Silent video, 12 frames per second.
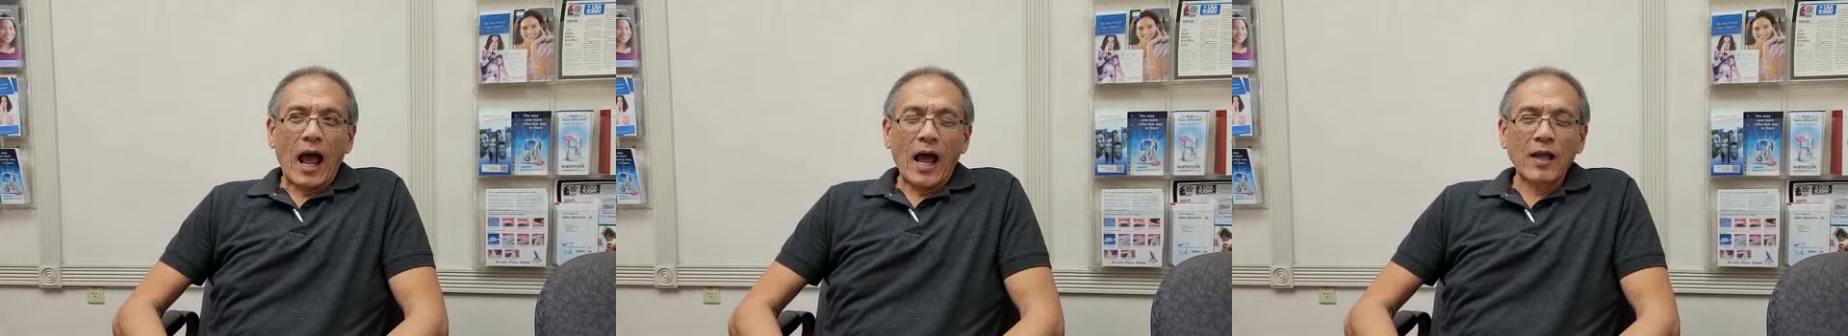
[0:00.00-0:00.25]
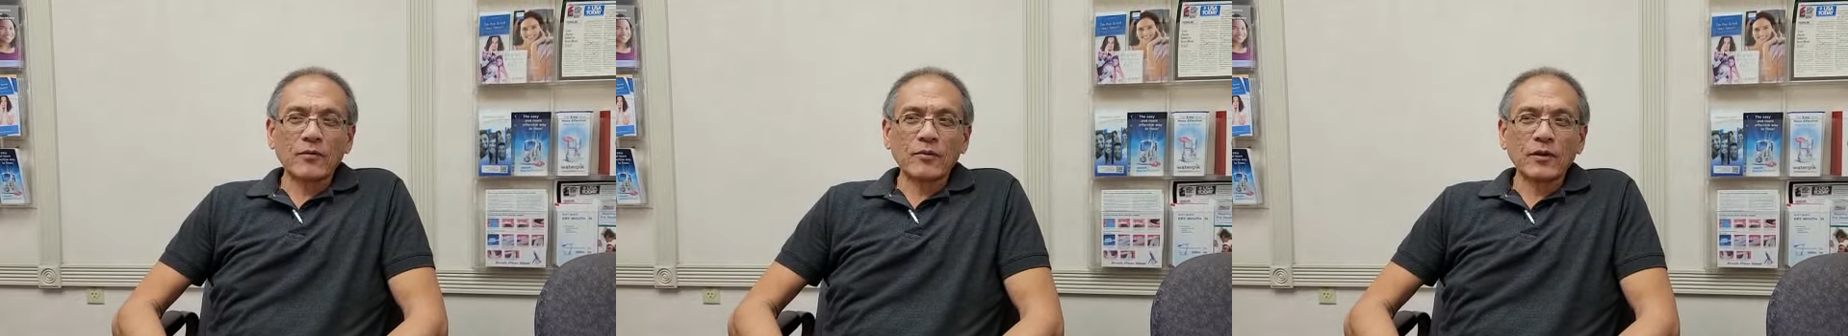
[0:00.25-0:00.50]

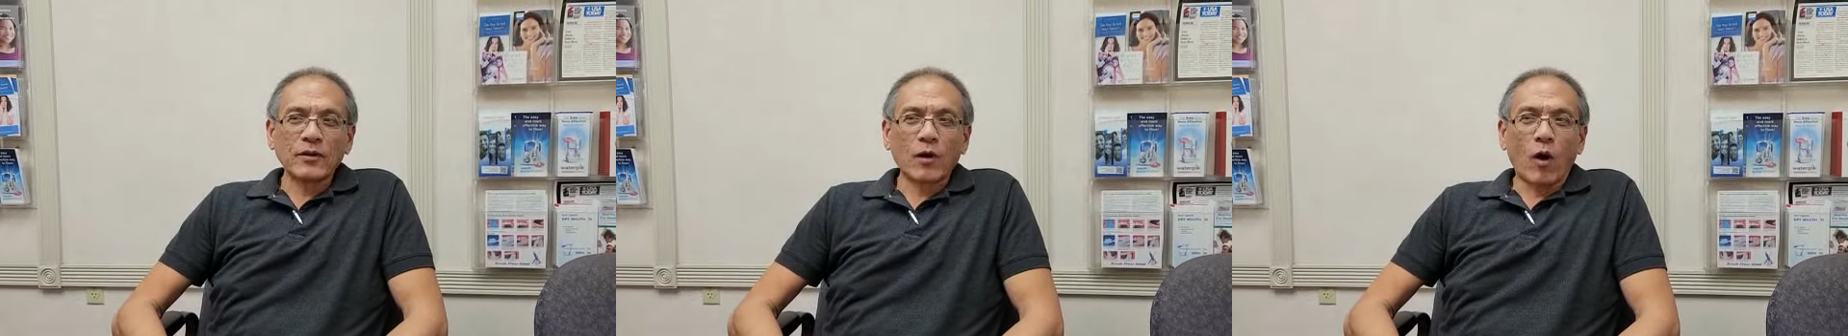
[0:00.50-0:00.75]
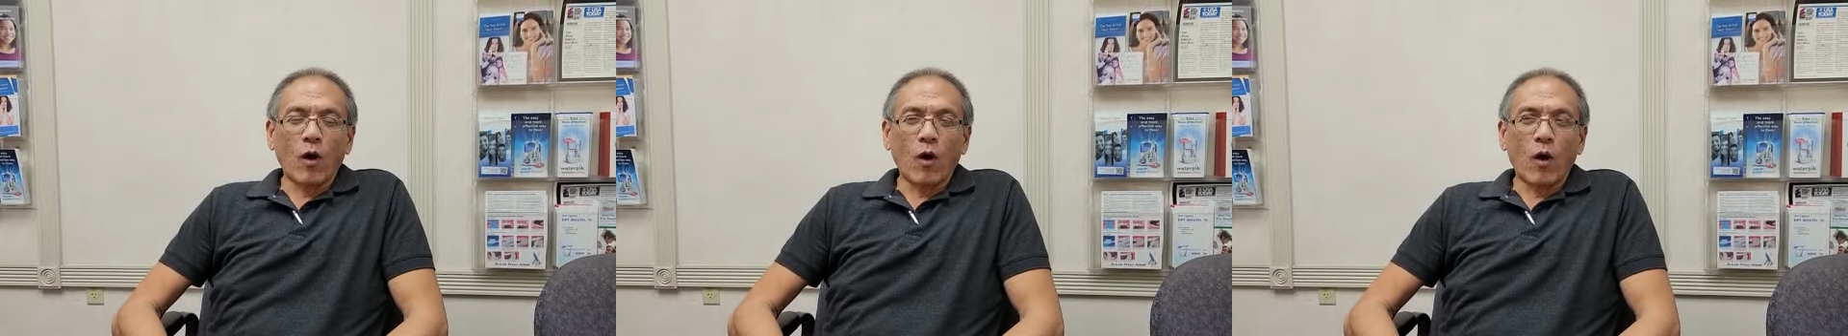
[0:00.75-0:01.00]
I've been
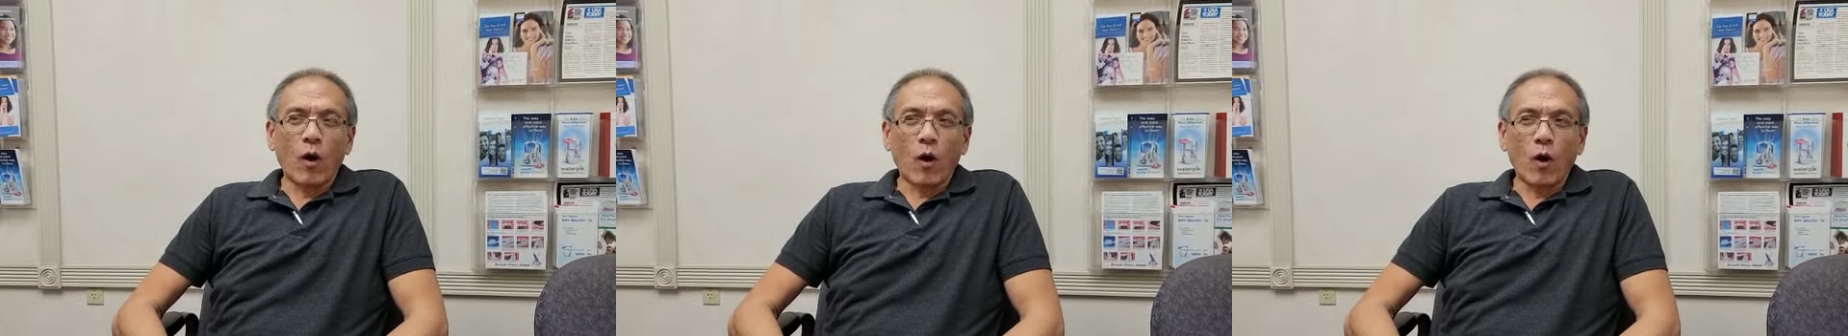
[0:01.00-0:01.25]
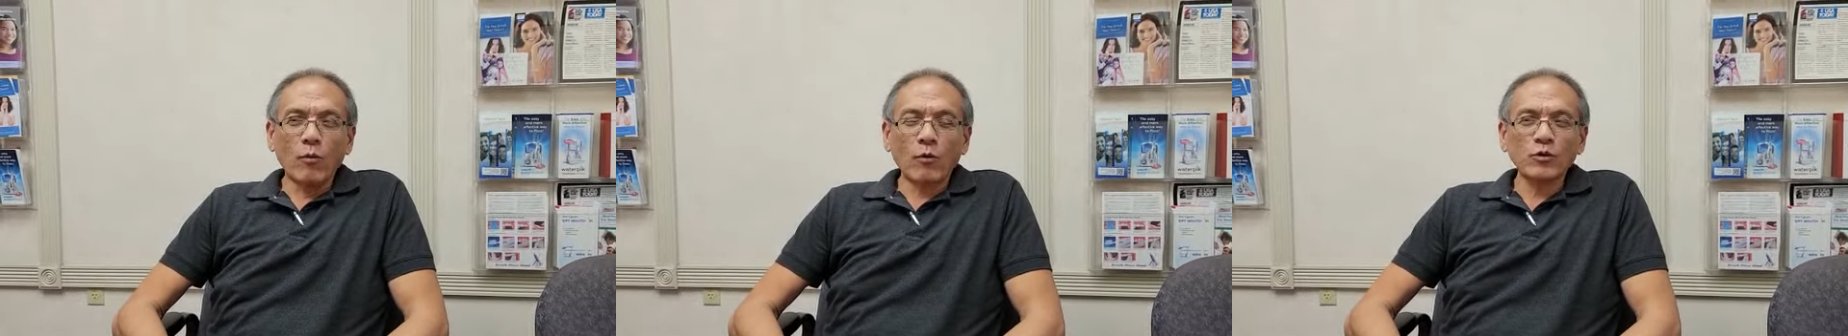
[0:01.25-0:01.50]

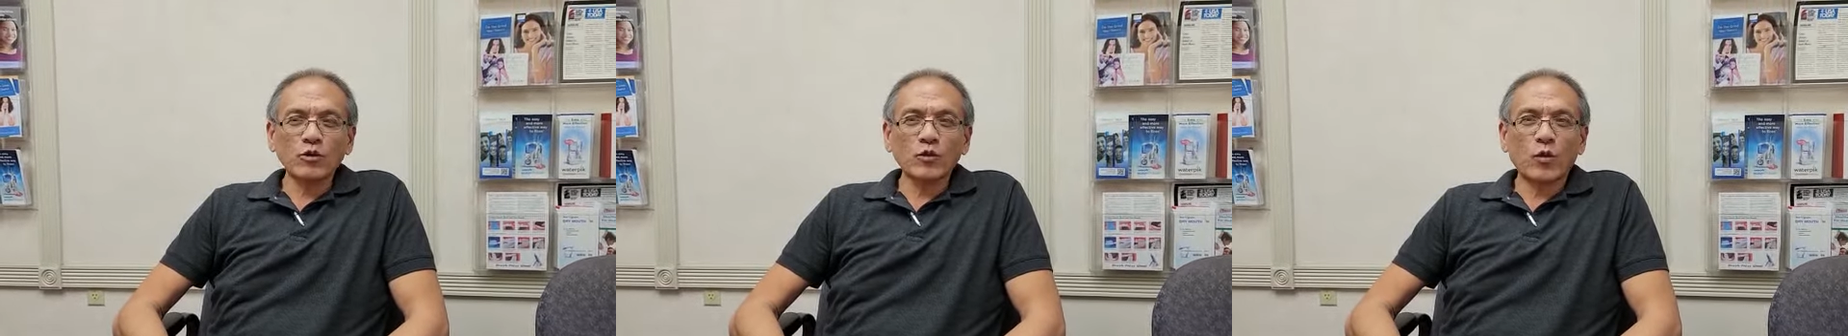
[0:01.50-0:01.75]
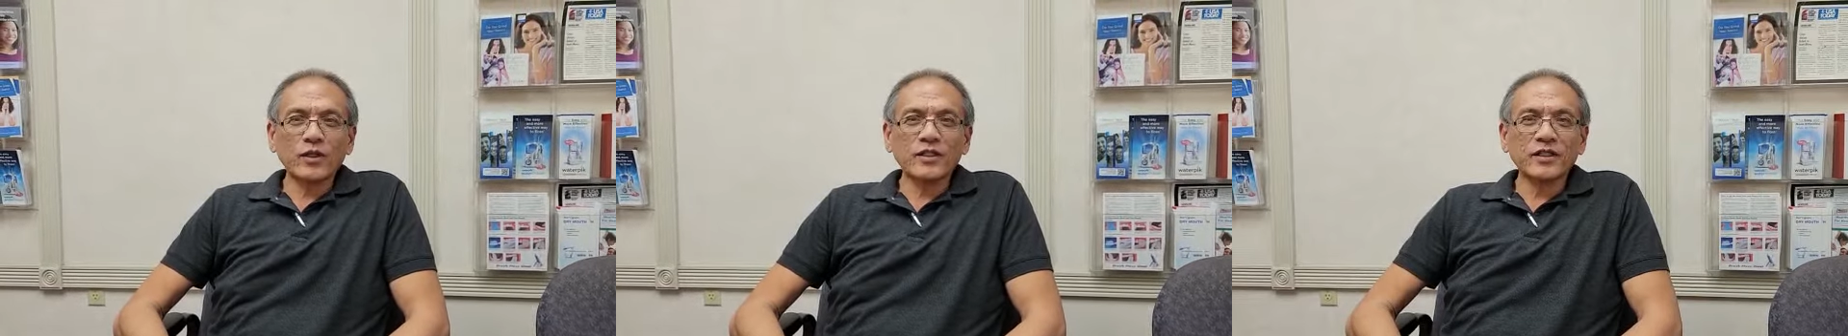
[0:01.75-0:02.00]
almost
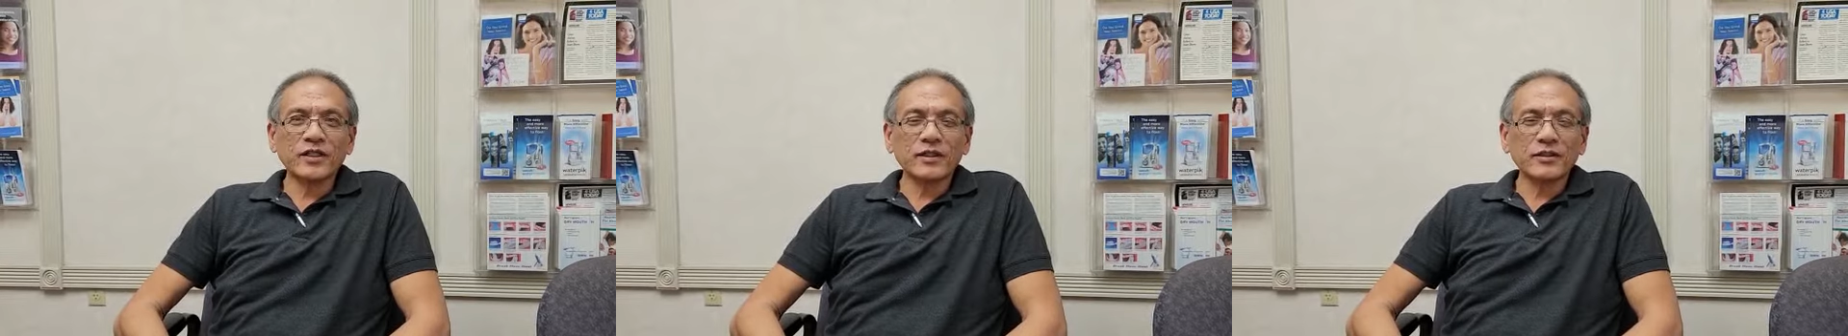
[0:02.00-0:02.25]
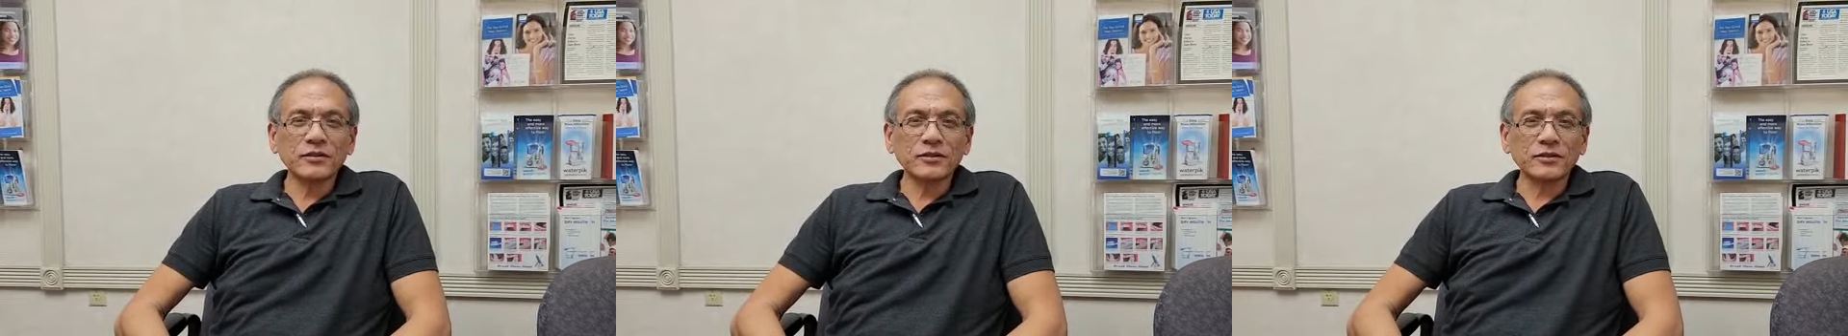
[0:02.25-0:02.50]
20
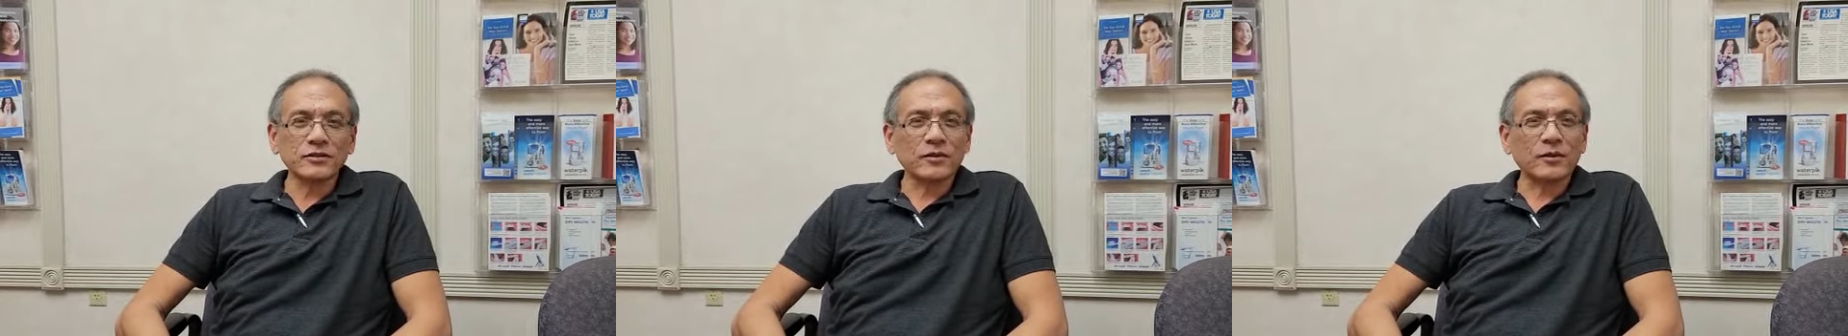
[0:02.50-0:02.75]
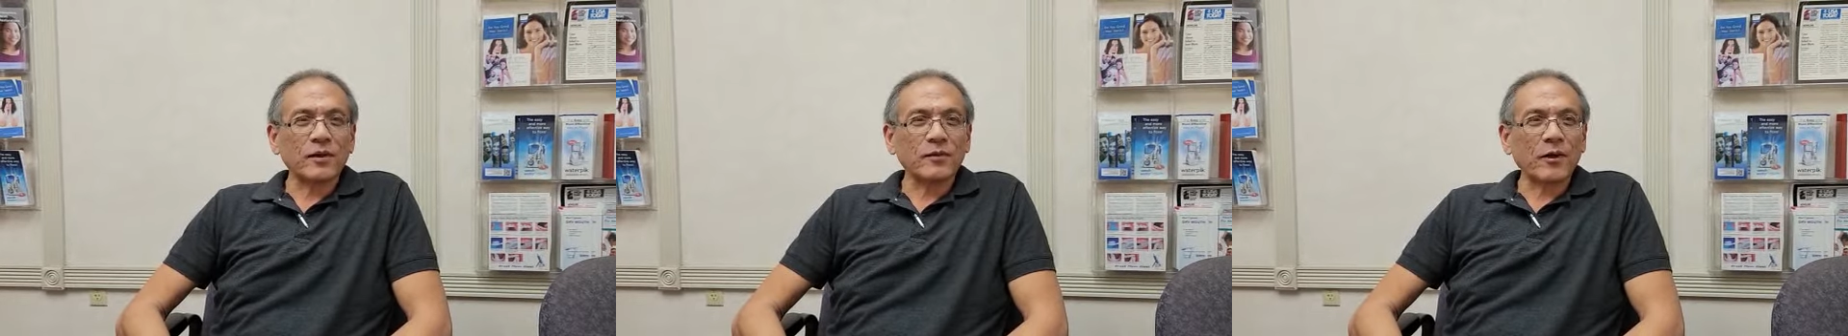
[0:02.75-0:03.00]
years,
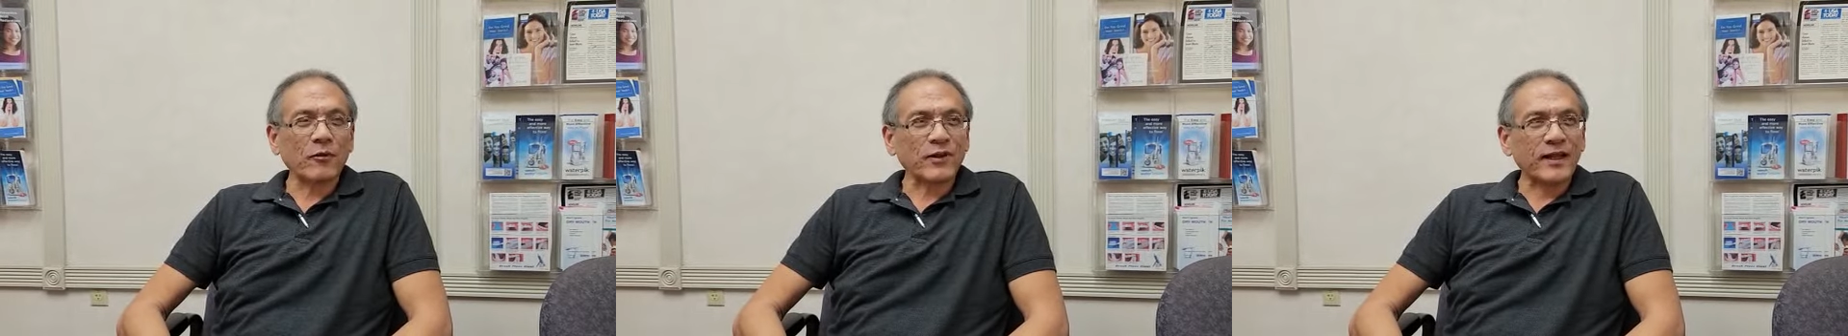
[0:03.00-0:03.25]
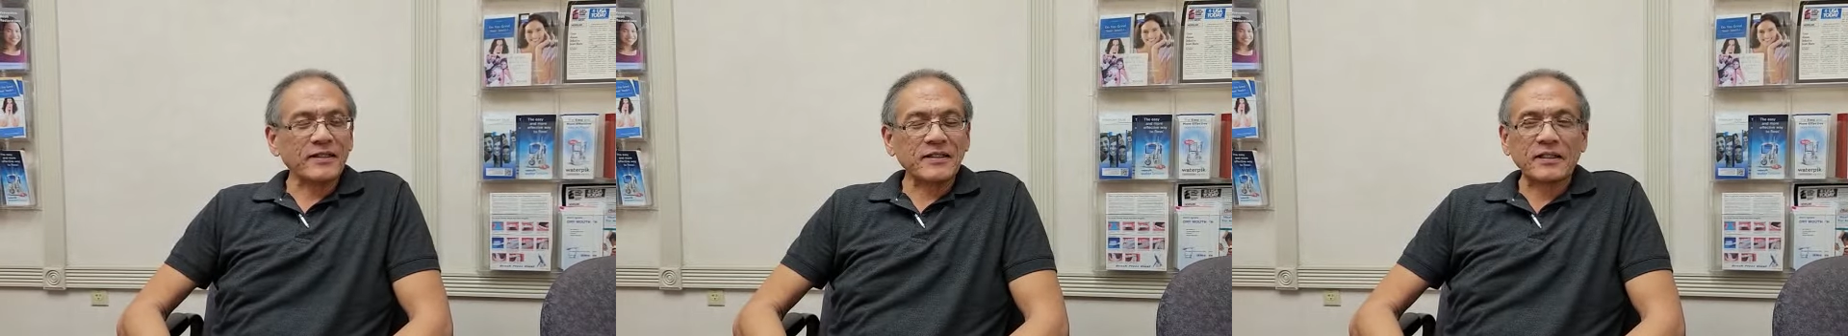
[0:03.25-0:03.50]
about
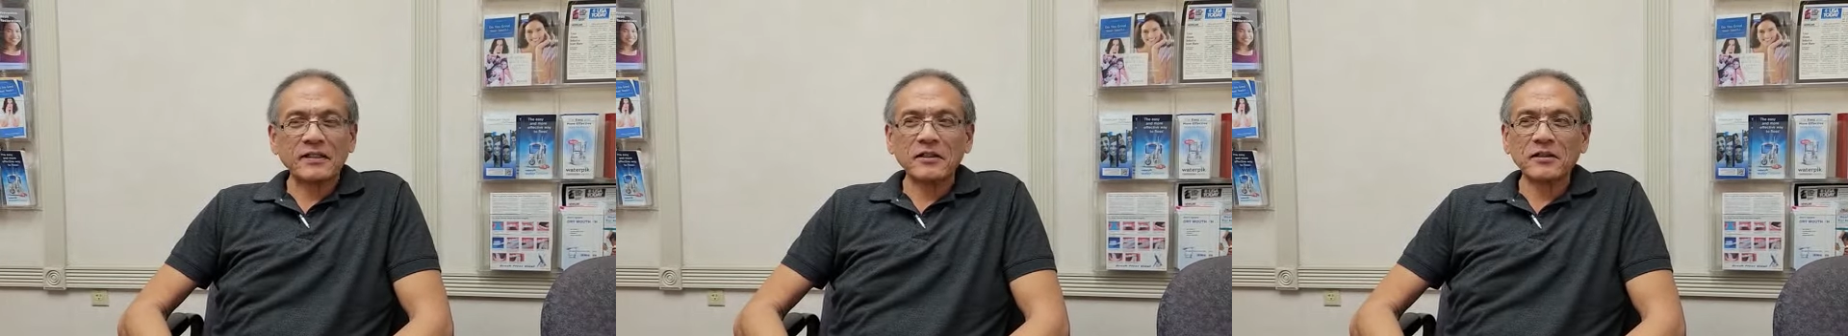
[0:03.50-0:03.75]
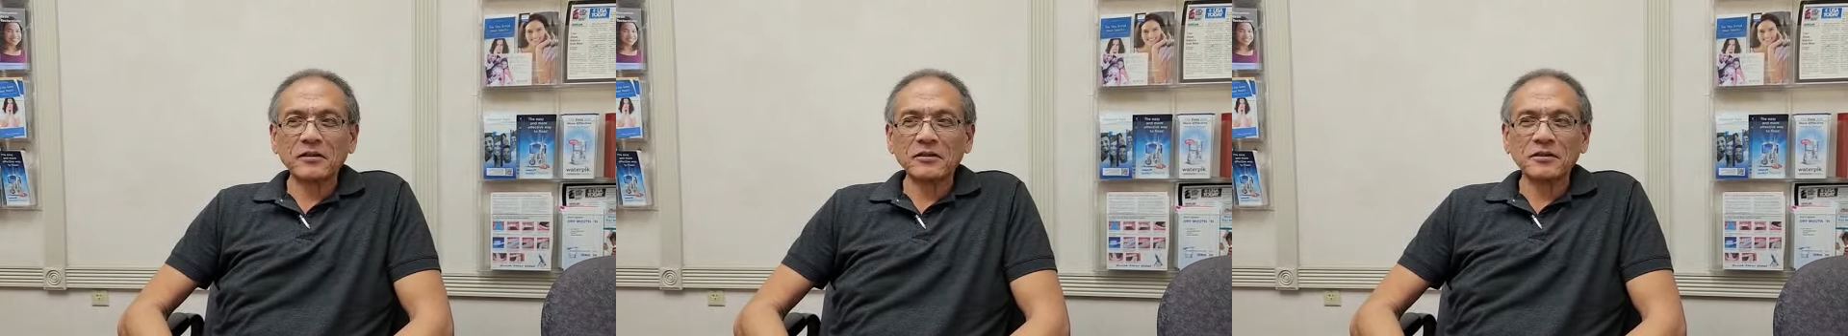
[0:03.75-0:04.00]
19
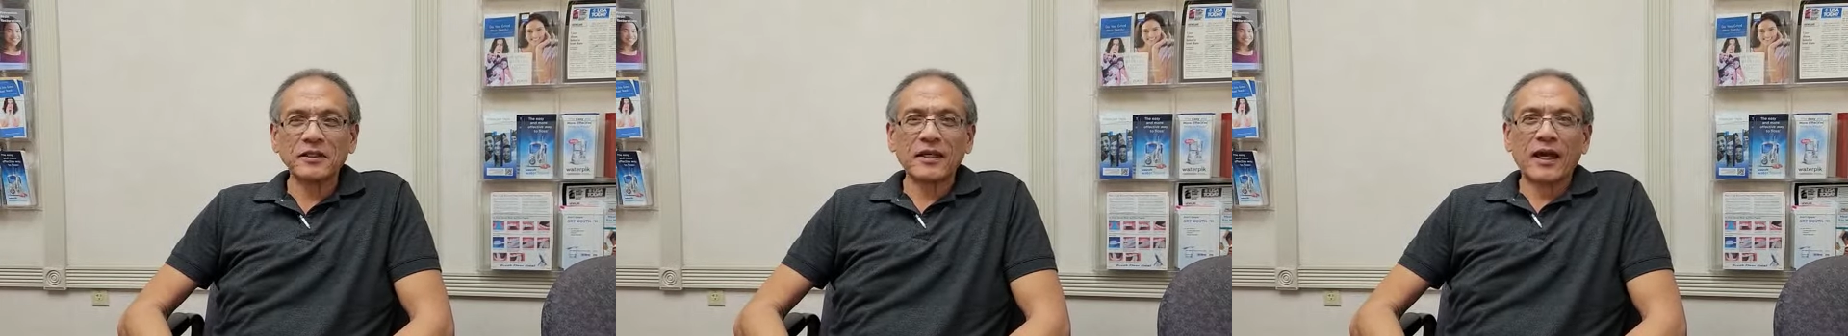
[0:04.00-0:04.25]
years.